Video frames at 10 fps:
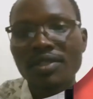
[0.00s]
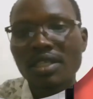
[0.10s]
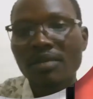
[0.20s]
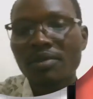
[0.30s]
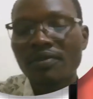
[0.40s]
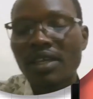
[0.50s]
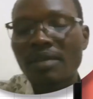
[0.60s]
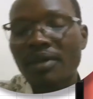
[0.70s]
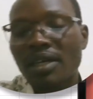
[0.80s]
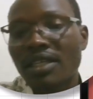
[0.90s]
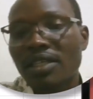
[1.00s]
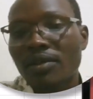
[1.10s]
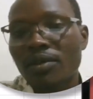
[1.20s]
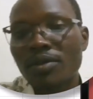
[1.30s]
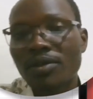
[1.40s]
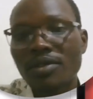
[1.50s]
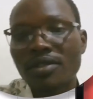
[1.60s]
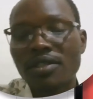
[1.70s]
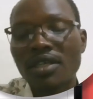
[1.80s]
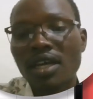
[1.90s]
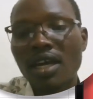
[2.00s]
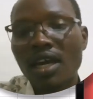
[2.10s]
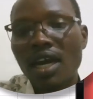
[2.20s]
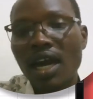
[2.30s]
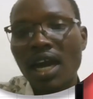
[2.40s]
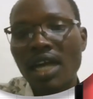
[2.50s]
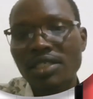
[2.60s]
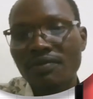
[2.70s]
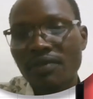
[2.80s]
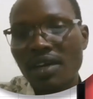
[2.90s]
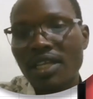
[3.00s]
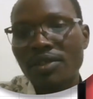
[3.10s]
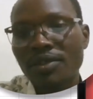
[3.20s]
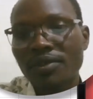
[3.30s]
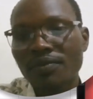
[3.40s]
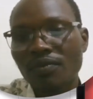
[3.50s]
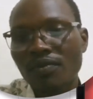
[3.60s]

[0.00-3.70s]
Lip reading: Some of them can include hash value,